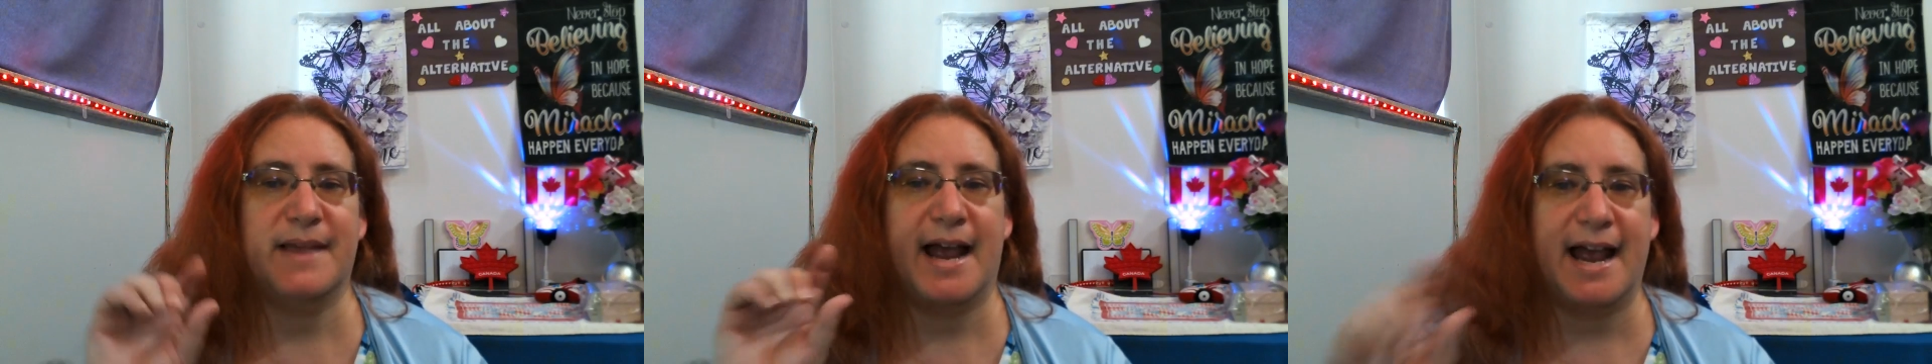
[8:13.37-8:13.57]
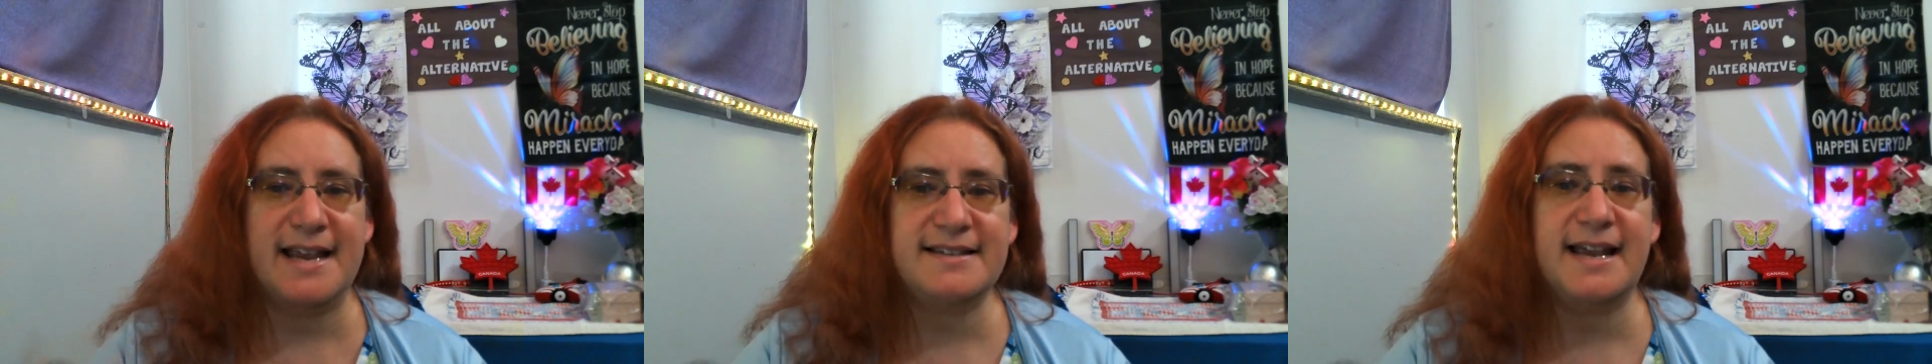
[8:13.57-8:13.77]

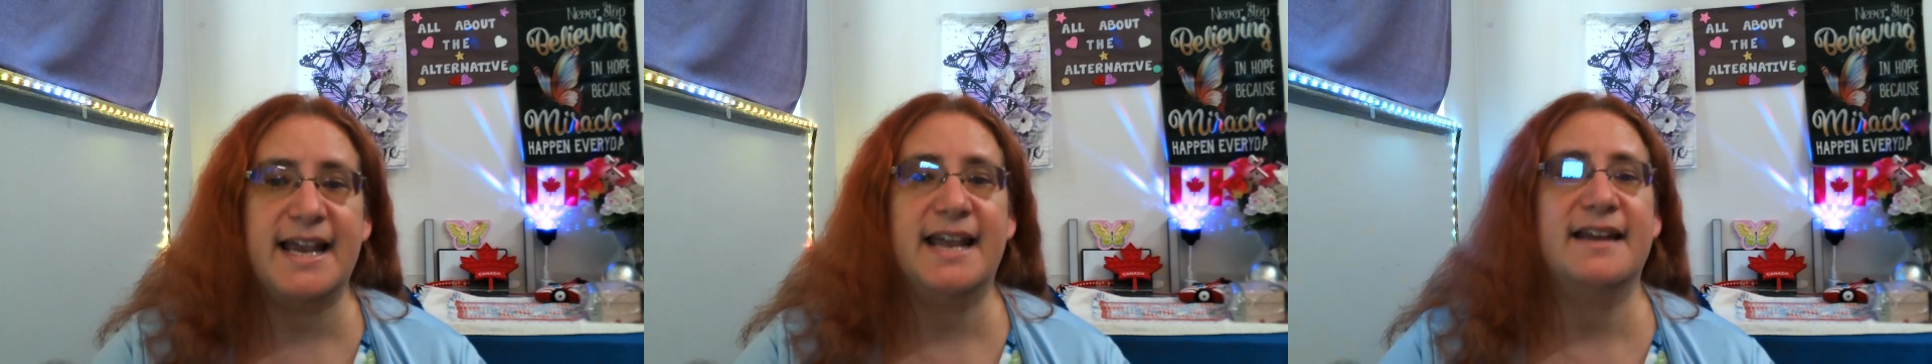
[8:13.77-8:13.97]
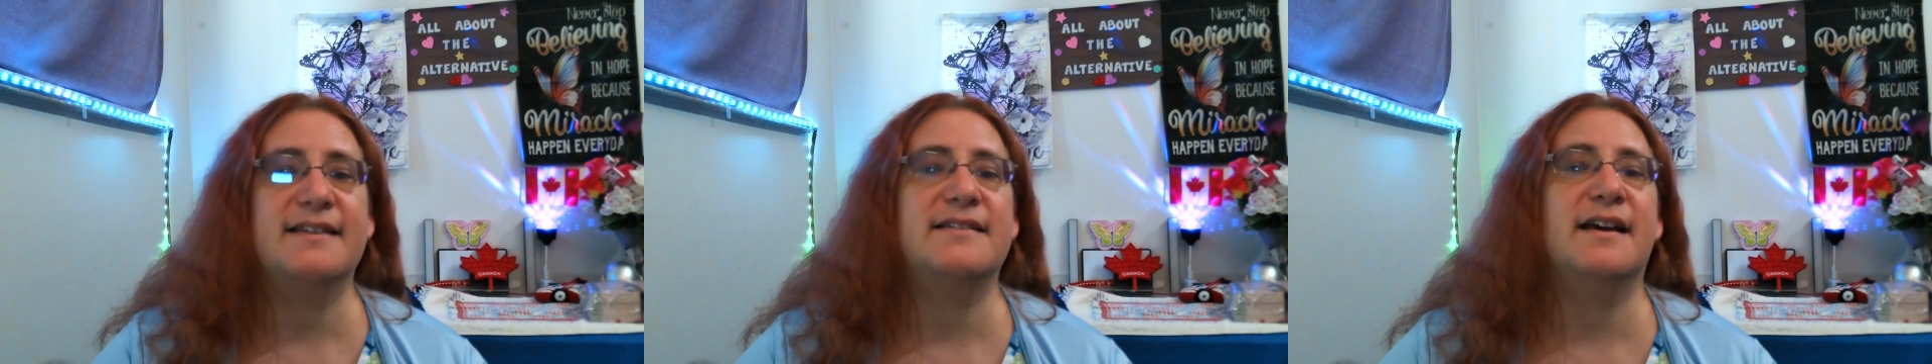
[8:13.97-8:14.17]
As I
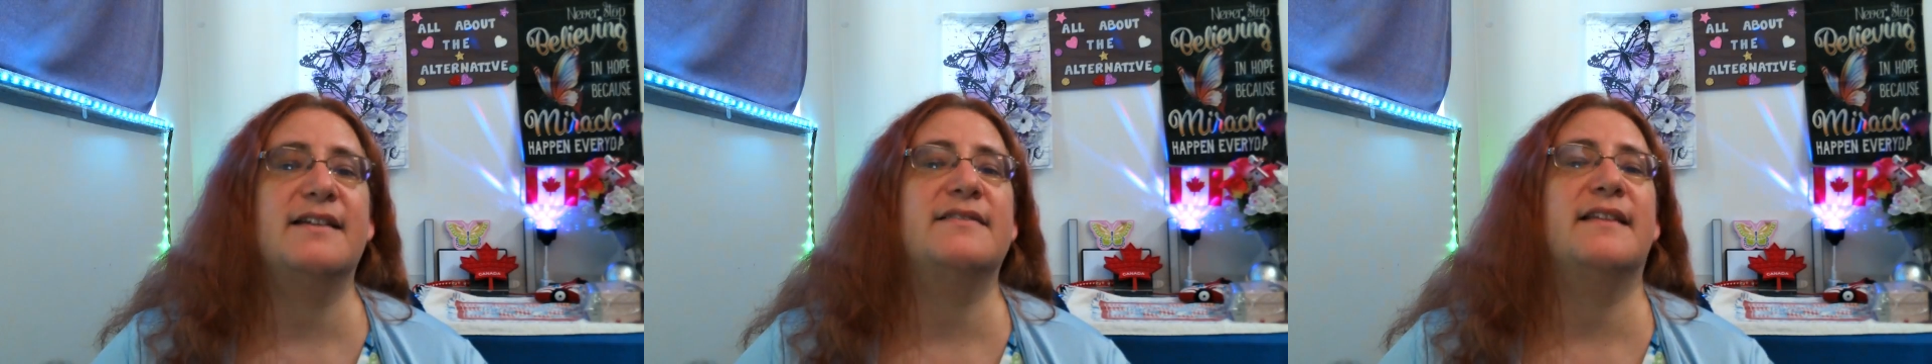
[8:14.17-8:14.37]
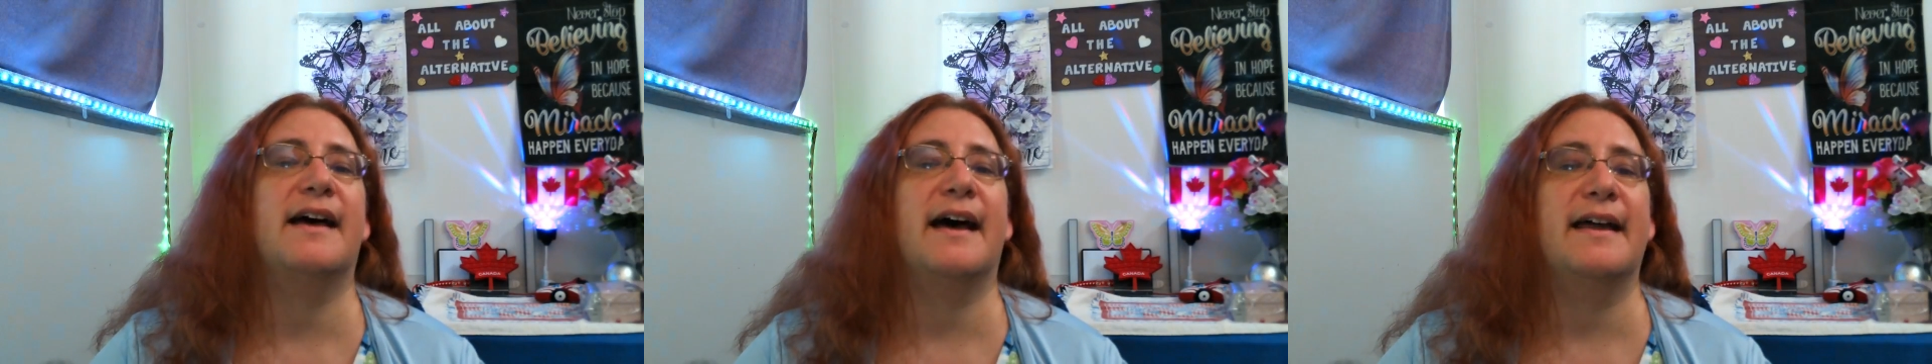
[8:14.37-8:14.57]
had
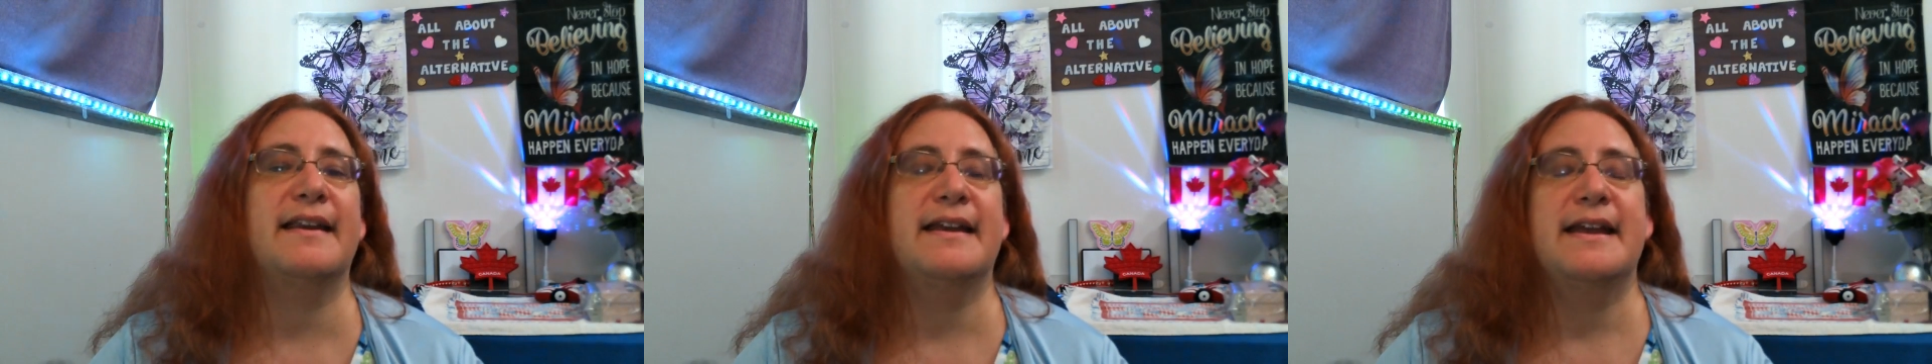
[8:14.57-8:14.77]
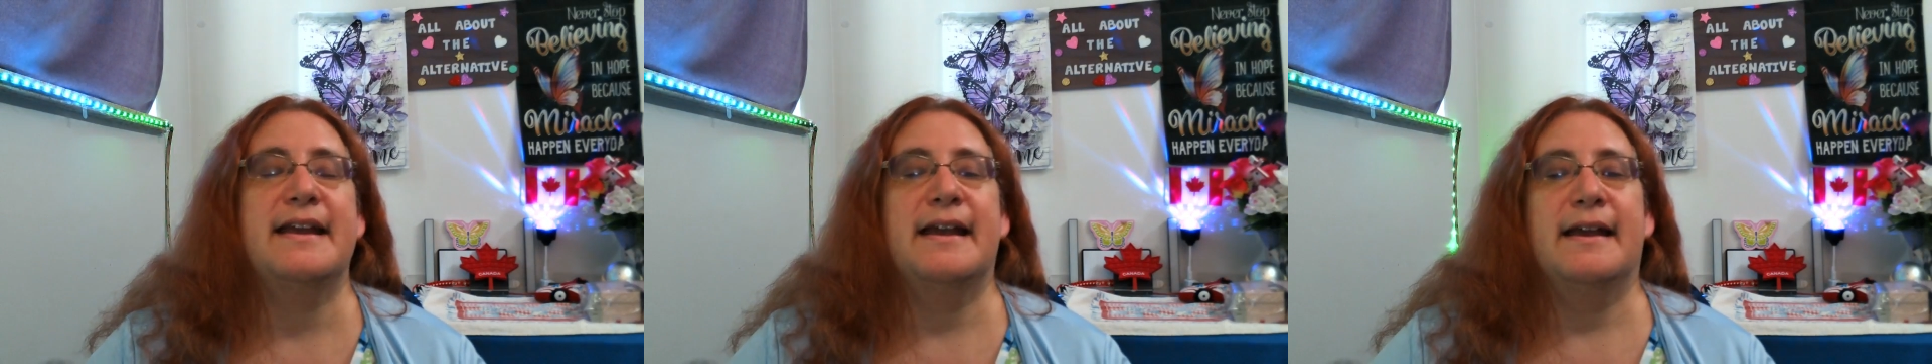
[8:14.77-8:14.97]
done that,
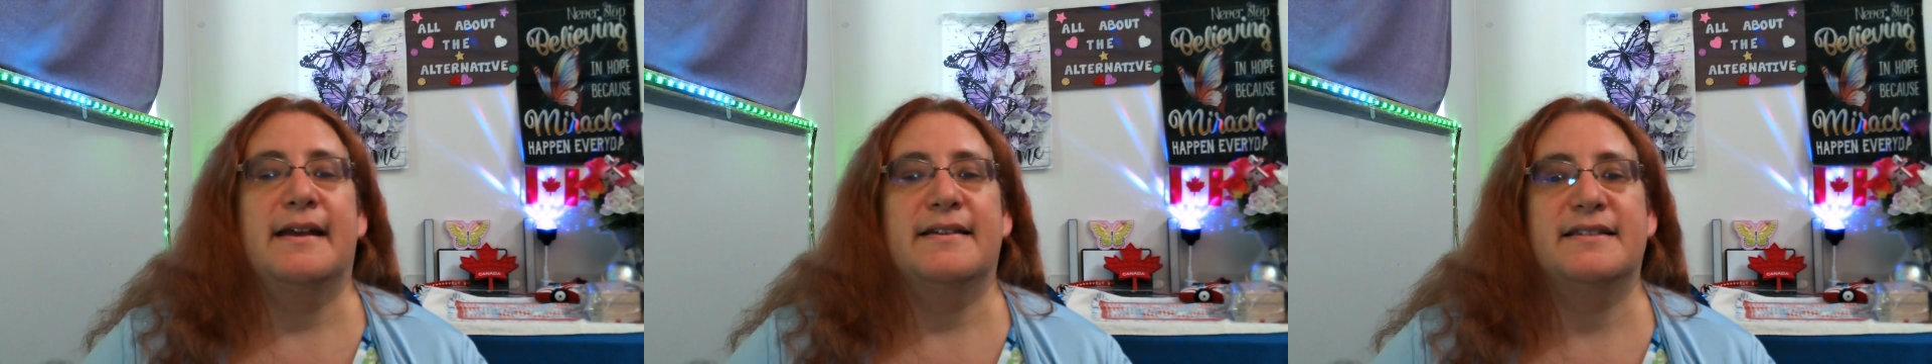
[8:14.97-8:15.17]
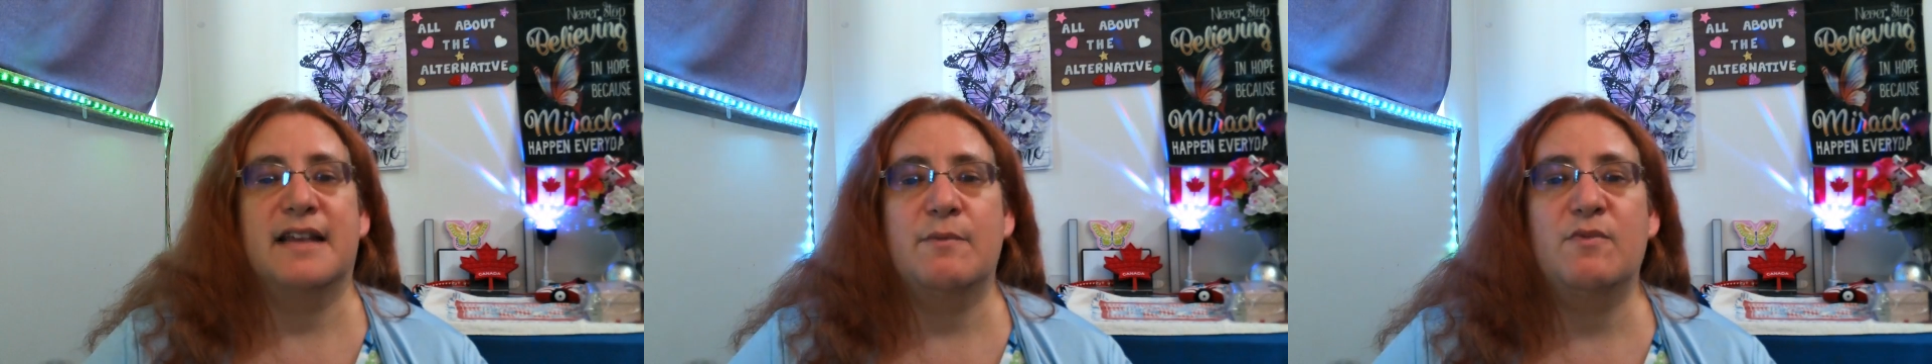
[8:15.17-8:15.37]

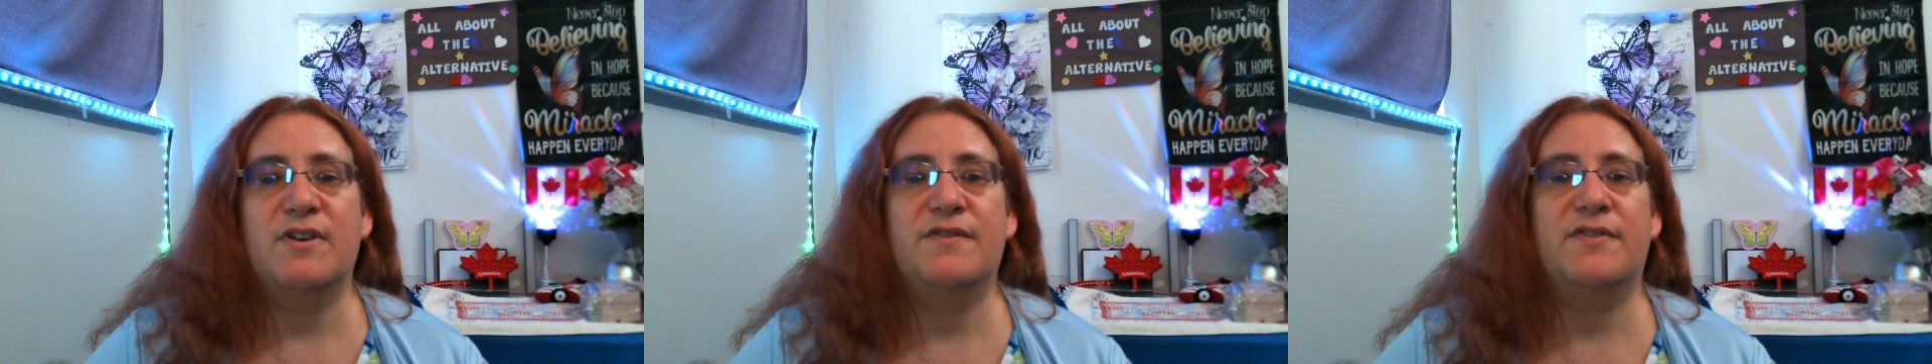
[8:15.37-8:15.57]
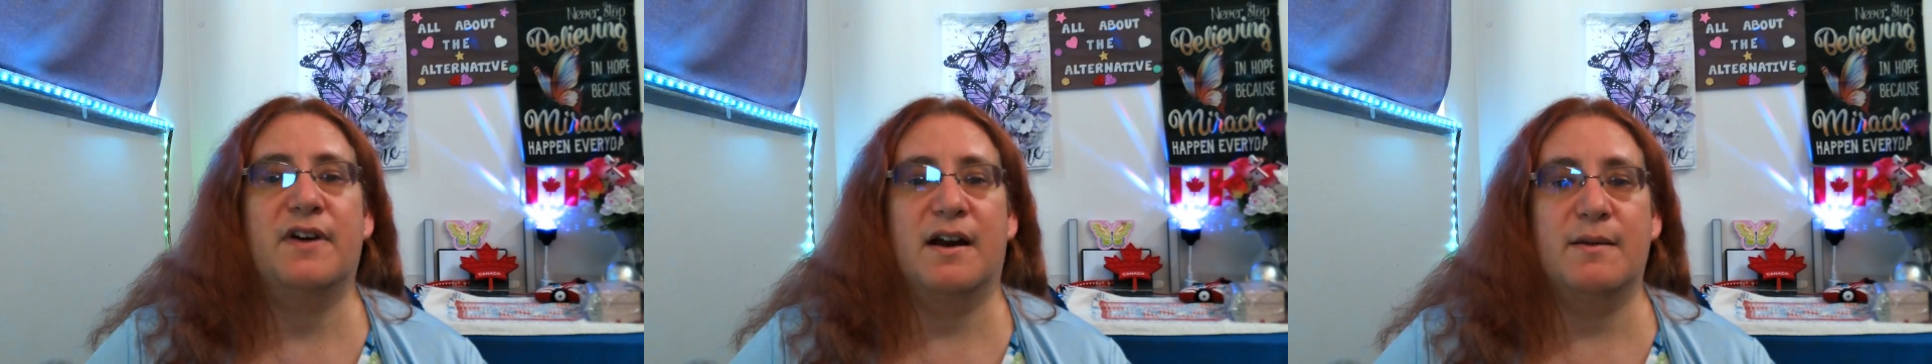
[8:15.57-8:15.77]

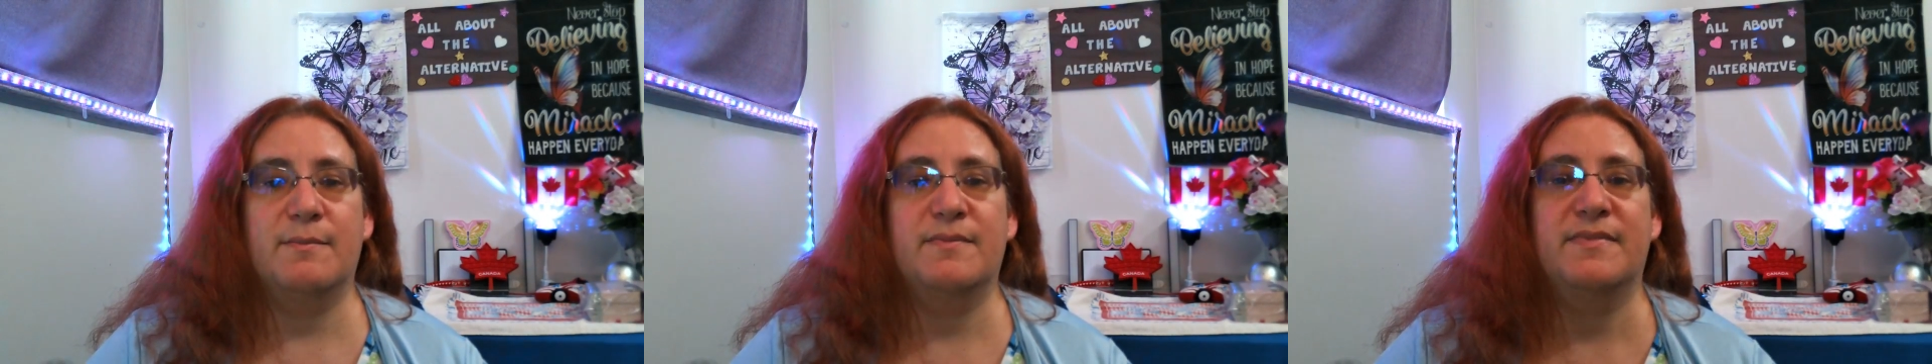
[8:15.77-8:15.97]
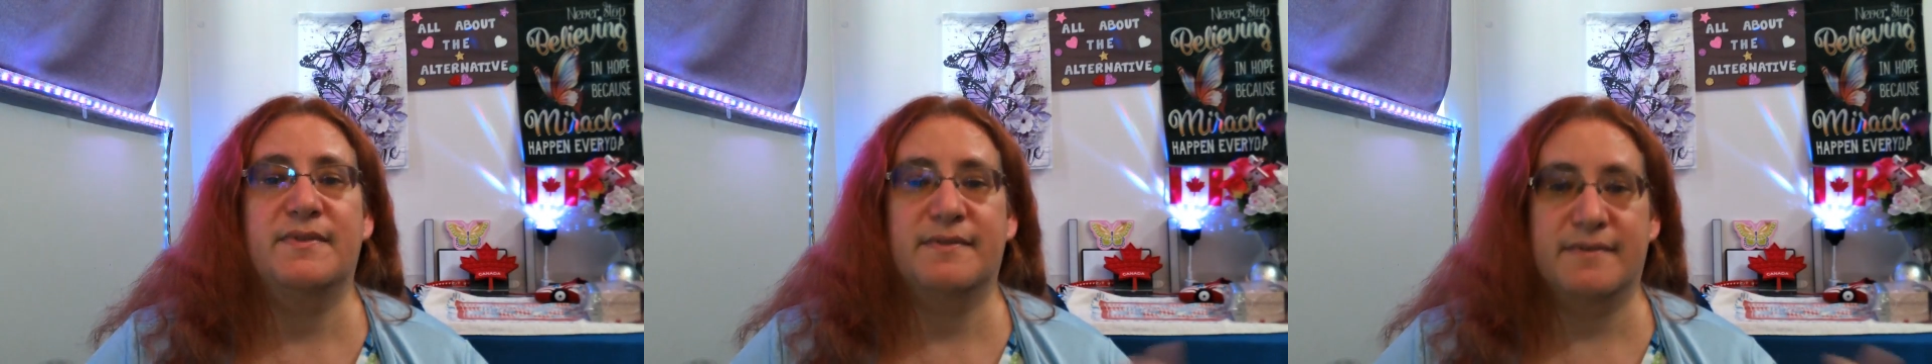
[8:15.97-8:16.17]
someone
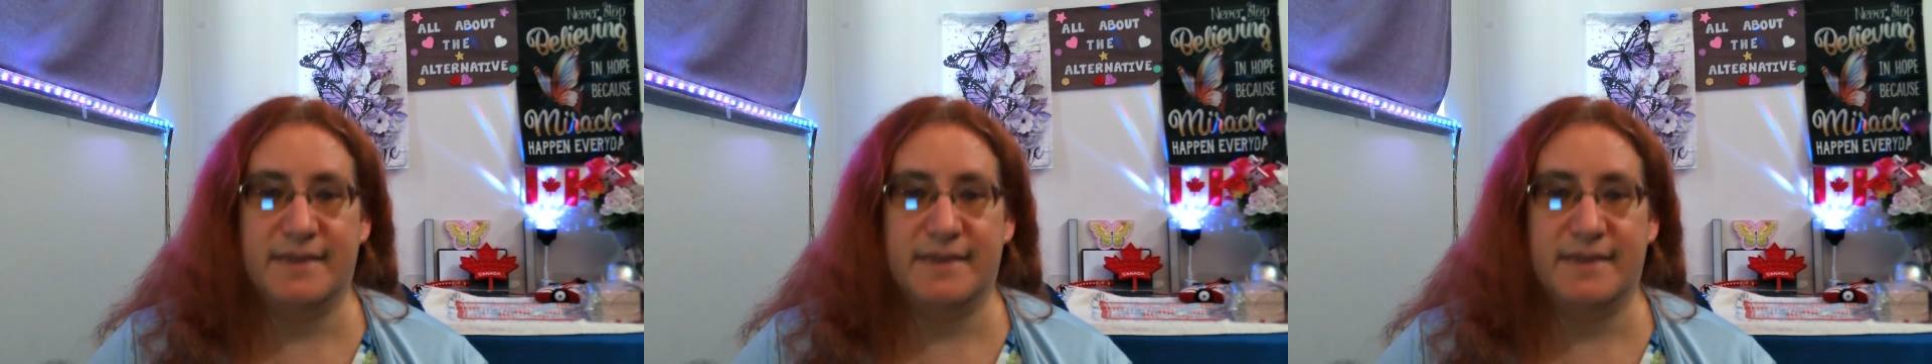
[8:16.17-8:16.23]
from